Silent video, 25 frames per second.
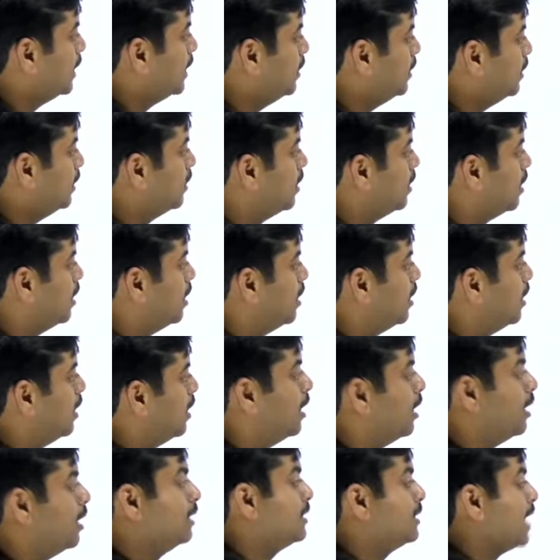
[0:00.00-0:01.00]
again,
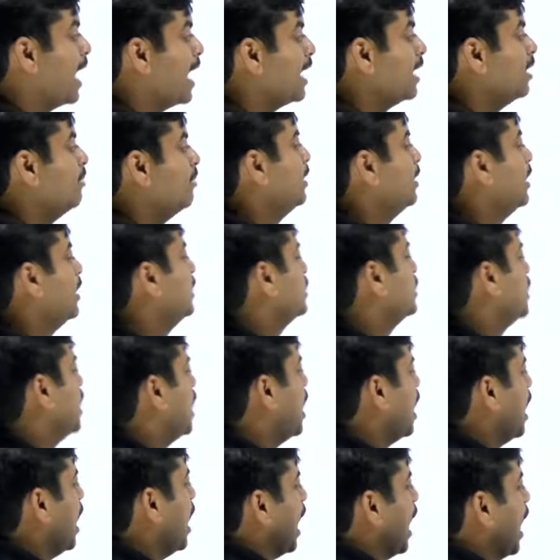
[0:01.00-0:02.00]
it's angle B, right?
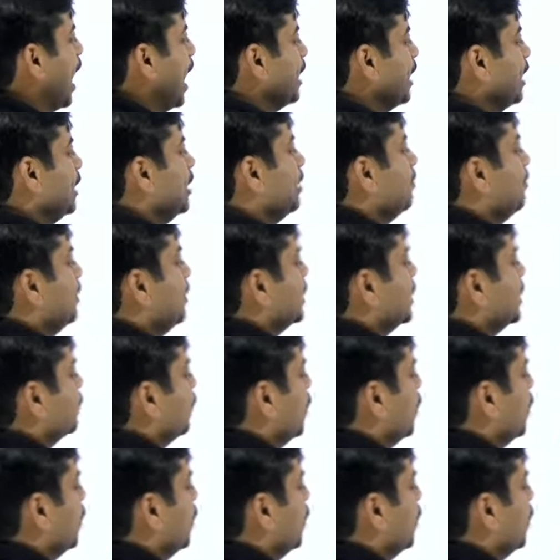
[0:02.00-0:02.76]
Angle B is